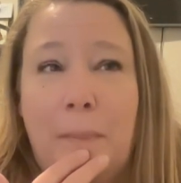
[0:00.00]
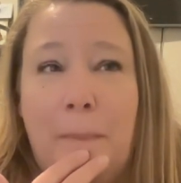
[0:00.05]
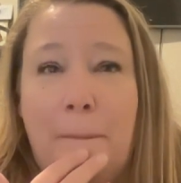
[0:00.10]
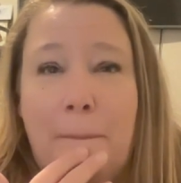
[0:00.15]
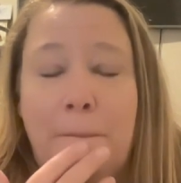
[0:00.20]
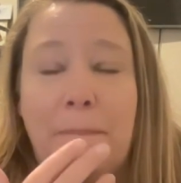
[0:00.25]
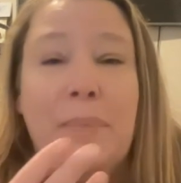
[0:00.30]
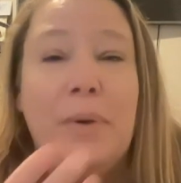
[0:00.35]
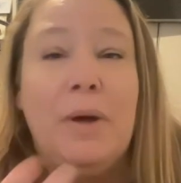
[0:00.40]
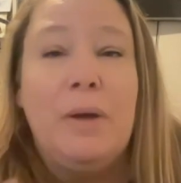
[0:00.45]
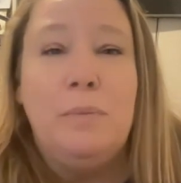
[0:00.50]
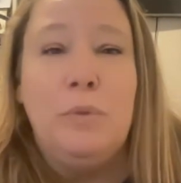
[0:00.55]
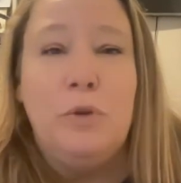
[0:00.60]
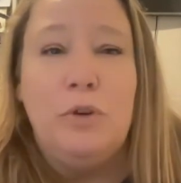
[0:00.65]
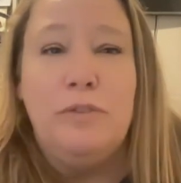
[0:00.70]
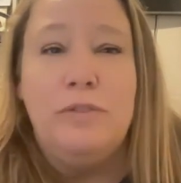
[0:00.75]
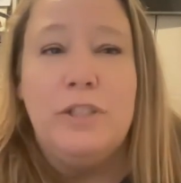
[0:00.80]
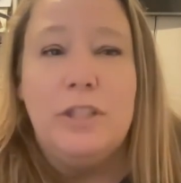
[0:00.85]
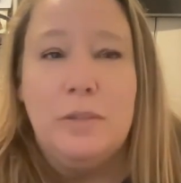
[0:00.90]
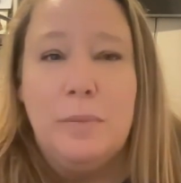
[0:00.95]
but
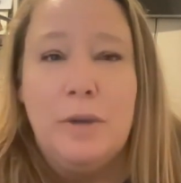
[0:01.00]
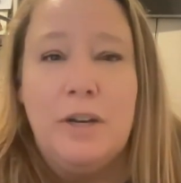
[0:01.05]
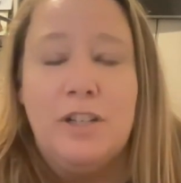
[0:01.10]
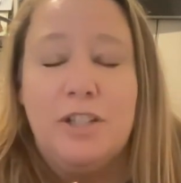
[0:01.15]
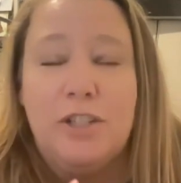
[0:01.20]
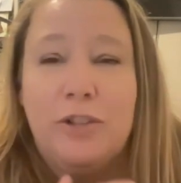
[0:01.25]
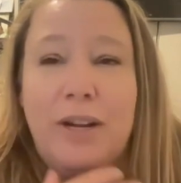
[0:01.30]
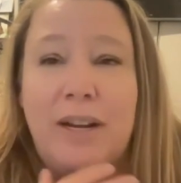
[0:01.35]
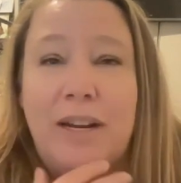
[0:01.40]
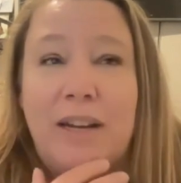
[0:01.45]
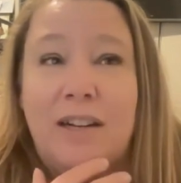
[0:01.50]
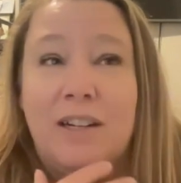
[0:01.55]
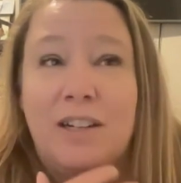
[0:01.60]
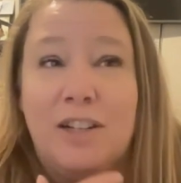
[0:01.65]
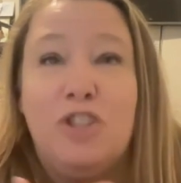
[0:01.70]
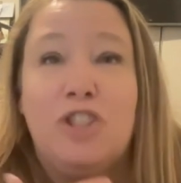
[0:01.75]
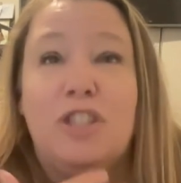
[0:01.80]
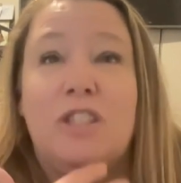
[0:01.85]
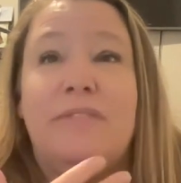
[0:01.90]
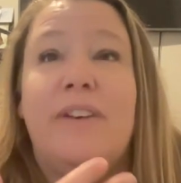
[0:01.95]
moved to the Mediterranean
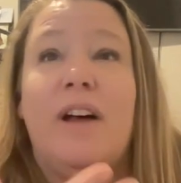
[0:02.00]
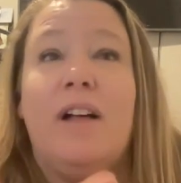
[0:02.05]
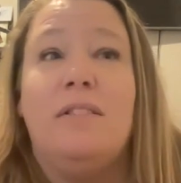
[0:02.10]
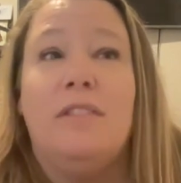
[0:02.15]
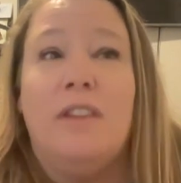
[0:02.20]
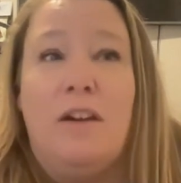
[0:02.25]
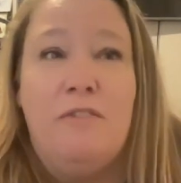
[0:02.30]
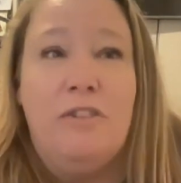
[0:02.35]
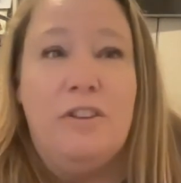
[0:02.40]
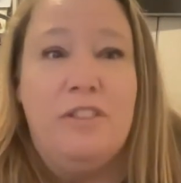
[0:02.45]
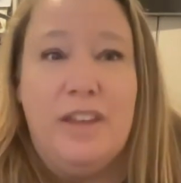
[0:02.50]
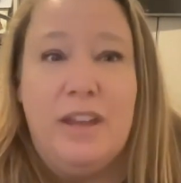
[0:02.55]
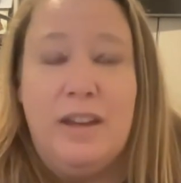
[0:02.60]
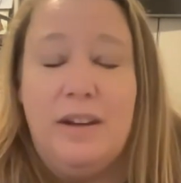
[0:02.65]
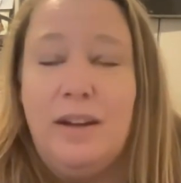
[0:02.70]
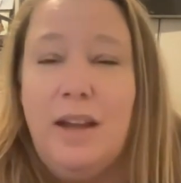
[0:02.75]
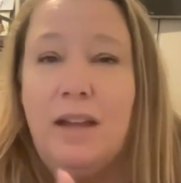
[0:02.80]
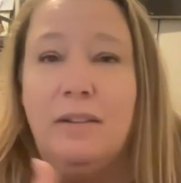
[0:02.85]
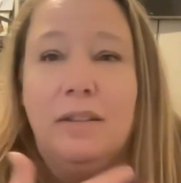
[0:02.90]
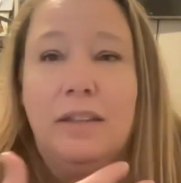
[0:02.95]
and just fell in love with it
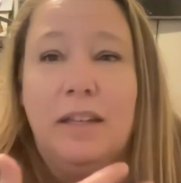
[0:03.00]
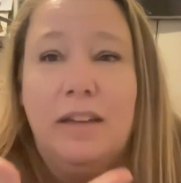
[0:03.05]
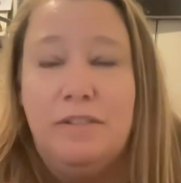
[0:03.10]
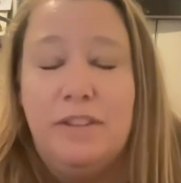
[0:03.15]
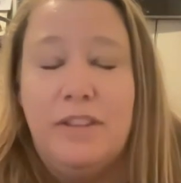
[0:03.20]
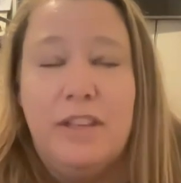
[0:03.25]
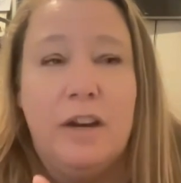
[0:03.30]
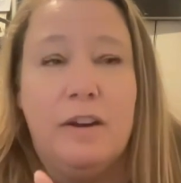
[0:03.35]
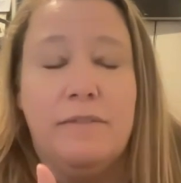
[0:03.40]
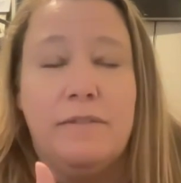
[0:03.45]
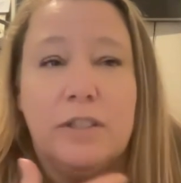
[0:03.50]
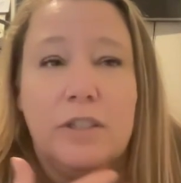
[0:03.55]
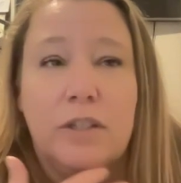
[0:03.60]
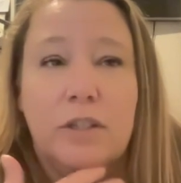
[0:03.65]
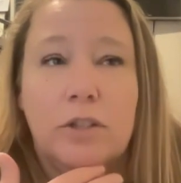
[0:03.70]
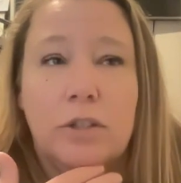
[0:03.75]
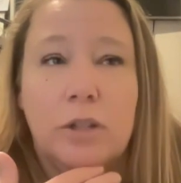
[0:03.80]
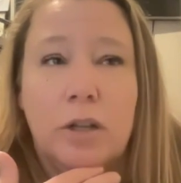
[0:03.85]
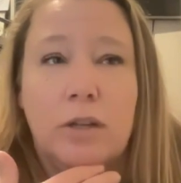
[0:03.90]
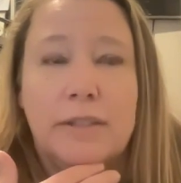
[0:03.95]
and lived there for such
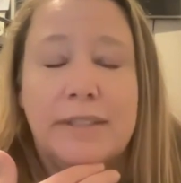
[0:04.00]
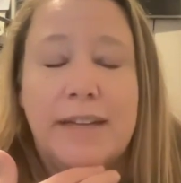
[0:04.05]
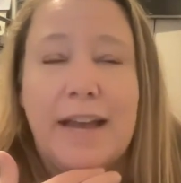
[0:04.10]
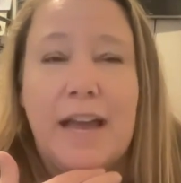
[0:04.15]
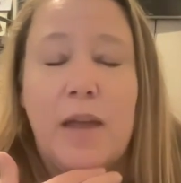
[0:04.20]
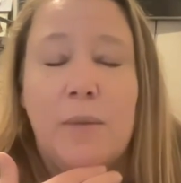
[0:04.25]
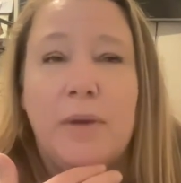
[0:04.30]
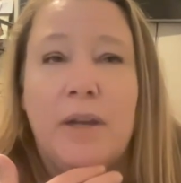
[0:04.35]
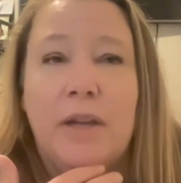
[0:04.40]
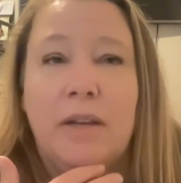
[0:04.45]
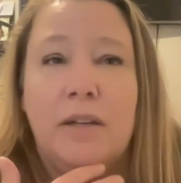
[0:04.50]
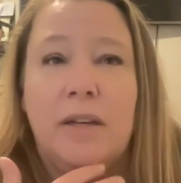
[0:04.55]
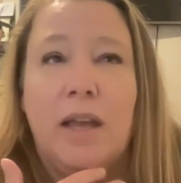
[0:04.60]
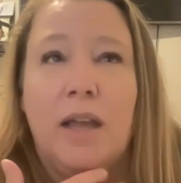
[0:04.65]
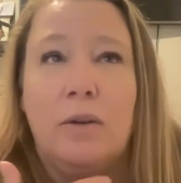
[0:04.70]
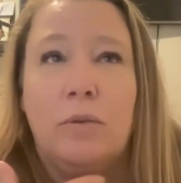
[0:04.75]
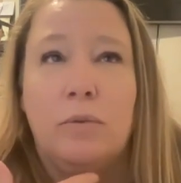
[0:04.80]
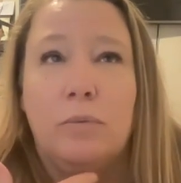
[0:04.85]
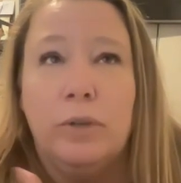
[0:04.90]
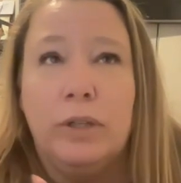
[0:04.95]
a long time,
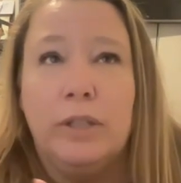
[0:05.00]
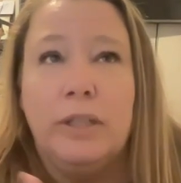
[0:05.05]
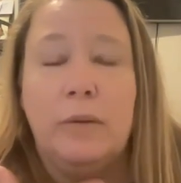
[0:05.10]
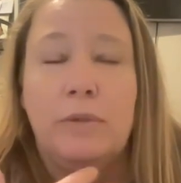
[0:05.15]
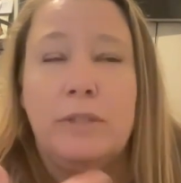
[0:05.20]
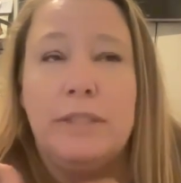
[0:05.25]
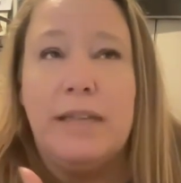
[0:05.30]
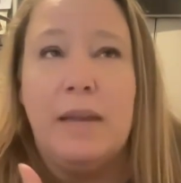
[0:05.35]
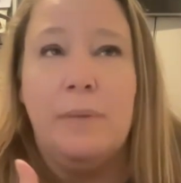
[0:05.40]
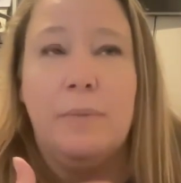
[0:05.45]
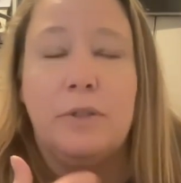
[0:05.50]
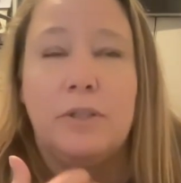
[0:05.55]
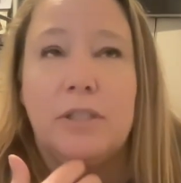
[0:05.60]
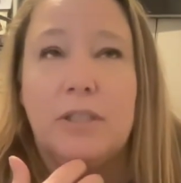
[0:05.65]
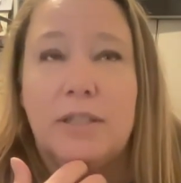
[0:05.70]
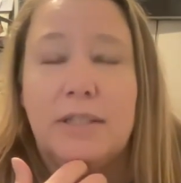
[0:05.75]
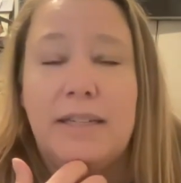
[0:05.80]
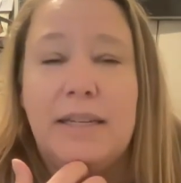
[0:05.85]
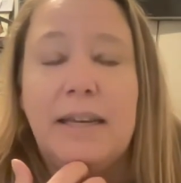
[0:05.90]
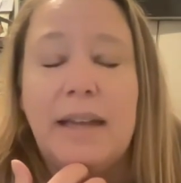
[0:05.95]
and really was able to
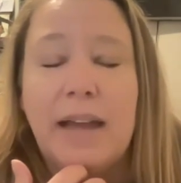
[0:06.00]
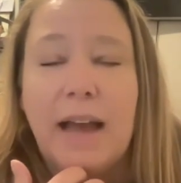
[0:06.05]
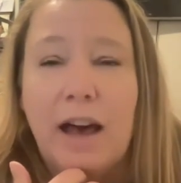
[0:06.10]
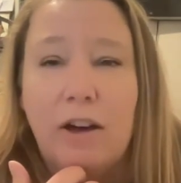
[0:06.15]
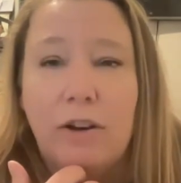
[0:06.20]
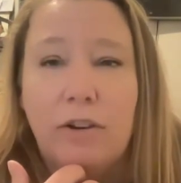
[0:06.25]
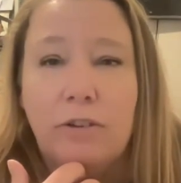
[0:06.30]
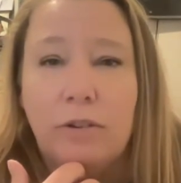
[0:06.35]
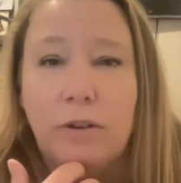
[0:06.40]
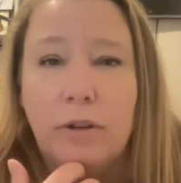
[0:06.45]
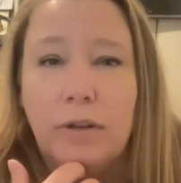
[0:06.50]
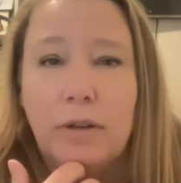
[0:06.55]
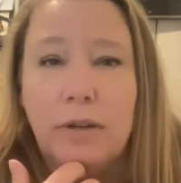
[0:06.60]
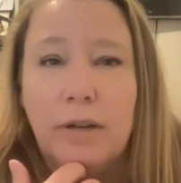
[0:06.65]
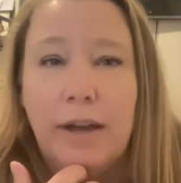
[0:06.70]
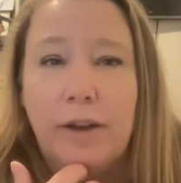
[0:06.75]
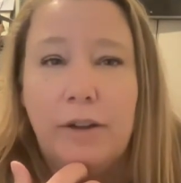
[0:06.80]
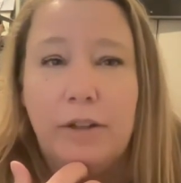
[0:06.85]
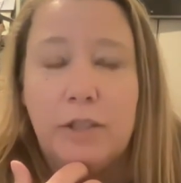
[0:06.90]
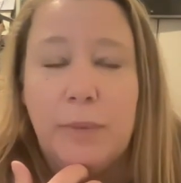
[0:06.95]
see how
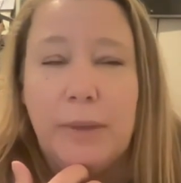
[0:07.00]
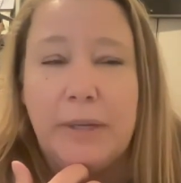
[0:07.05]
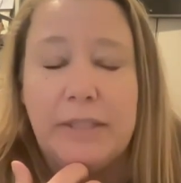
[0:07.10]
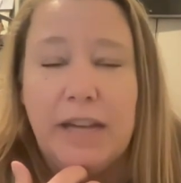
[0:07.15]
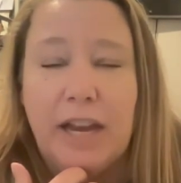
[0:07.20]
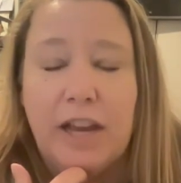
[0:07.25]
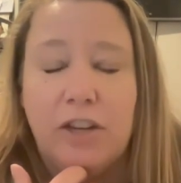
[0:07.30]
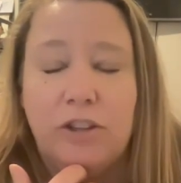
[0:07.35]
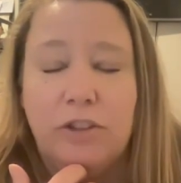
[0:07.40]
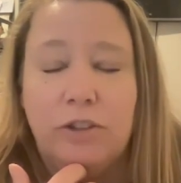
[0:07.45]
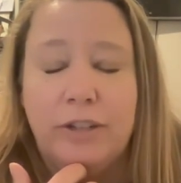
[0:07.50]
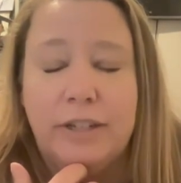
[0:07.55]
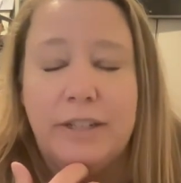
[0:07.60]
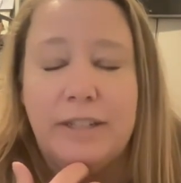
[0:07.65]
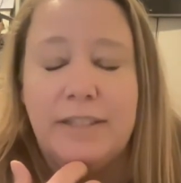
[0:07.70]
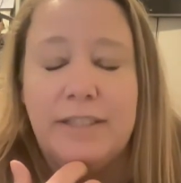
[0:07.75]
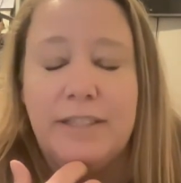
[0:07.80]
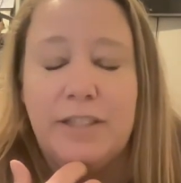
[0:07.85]
spectacular it is.